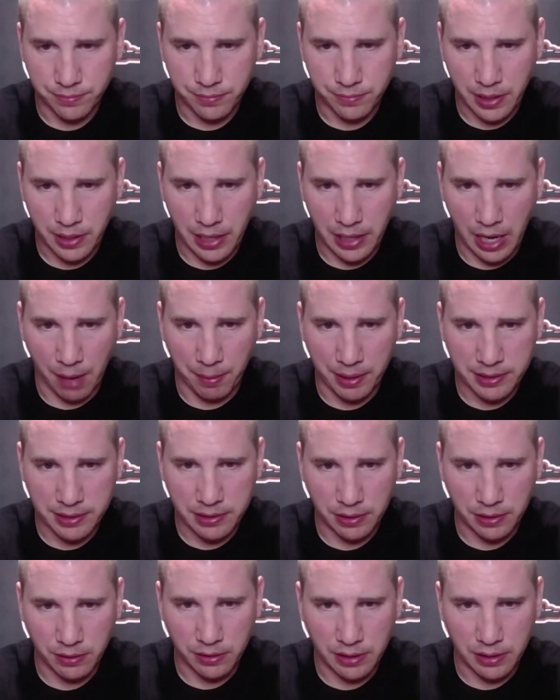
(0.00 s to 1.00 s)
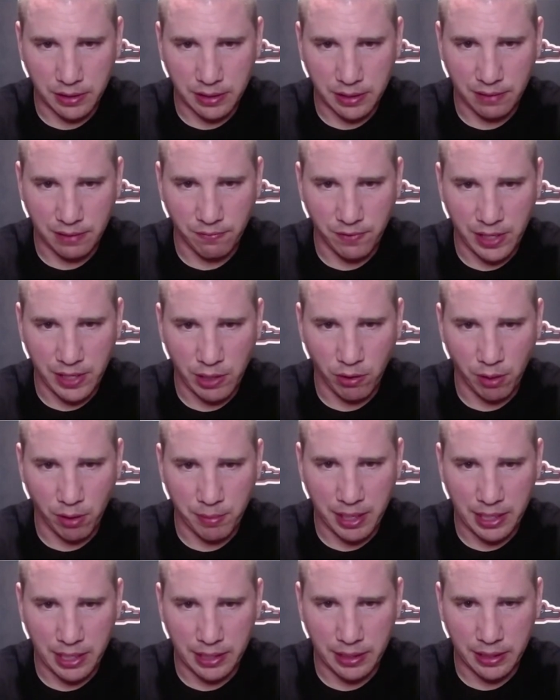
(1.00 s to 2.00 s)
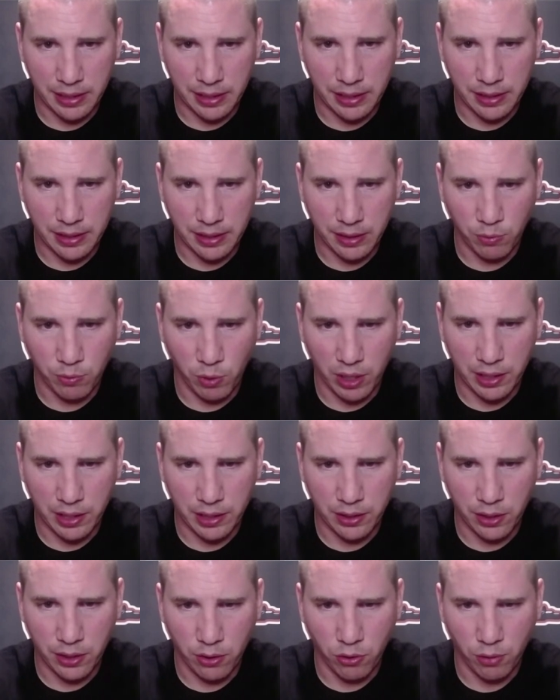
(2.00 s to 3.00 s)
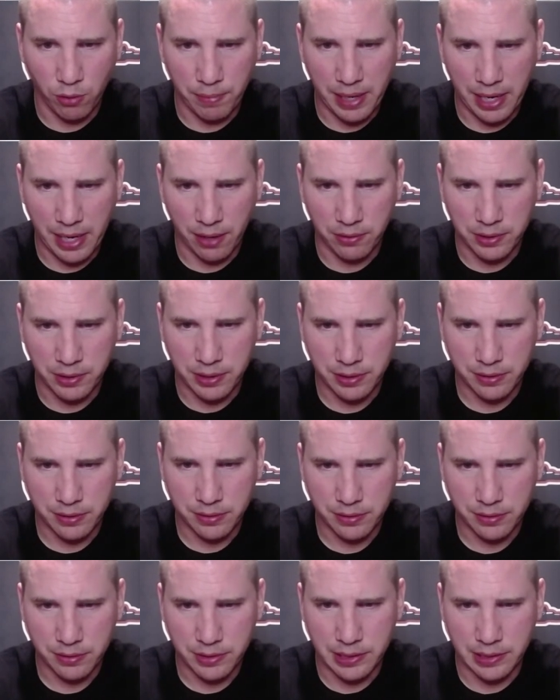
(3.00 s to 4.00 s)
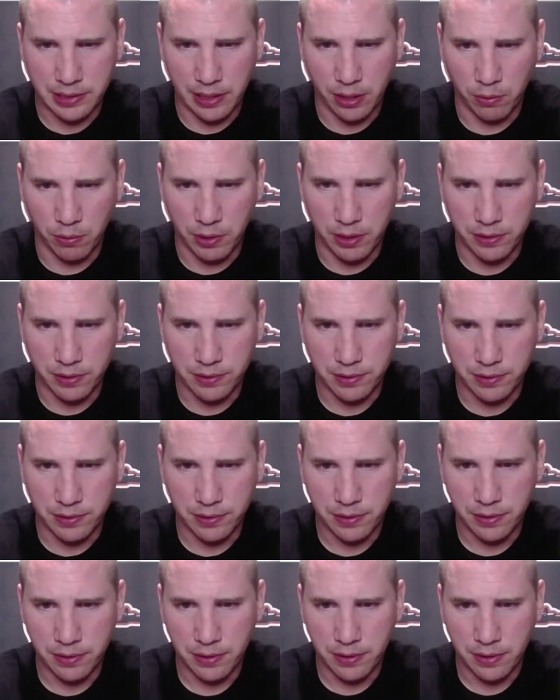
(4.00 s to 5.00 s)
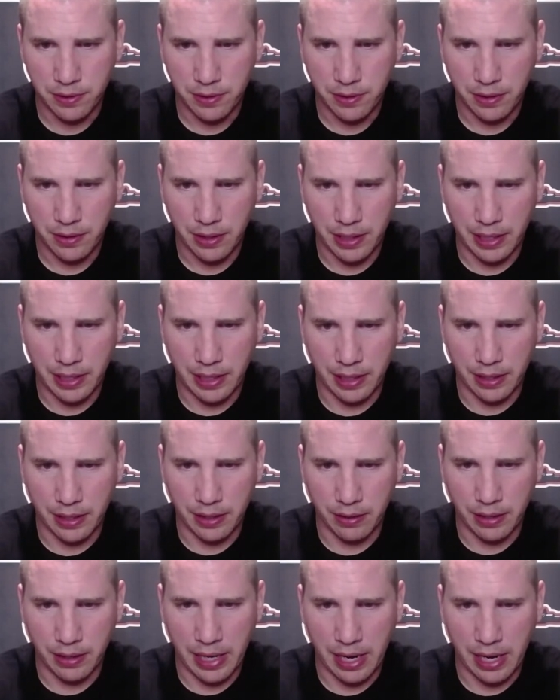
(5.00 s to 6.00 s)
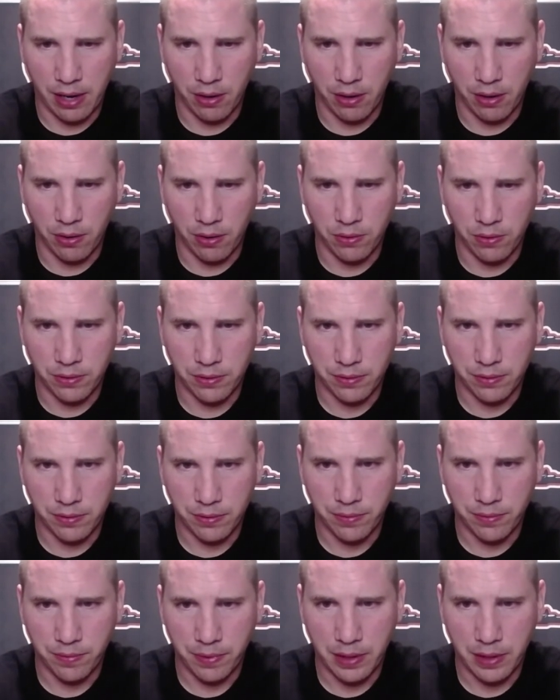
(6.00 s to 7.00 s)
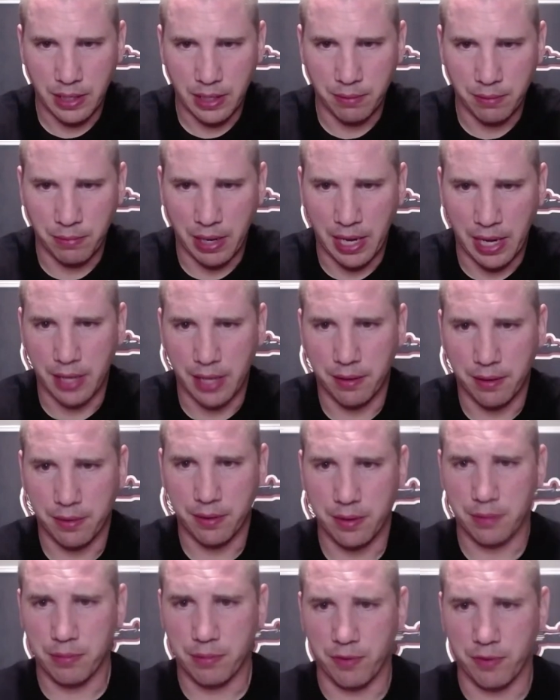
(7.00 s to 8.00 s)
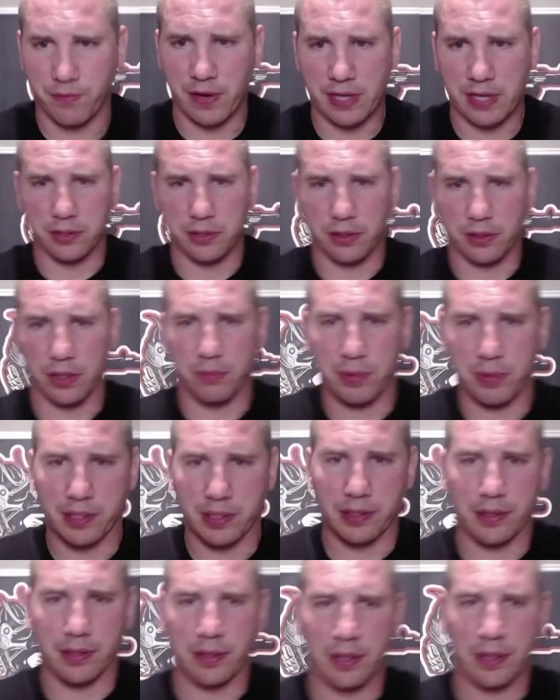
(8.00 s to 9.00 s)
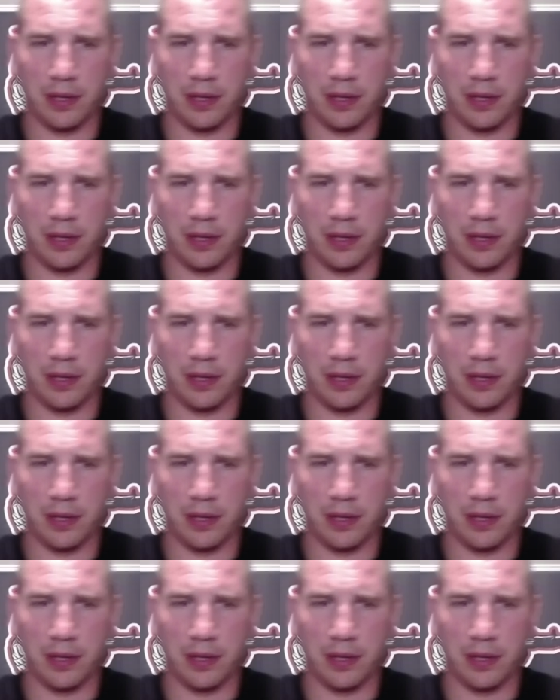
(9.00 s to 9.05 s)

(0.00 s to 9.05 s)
comments on some video I made, he wanted to know about stairwells and how, in my professional opinion,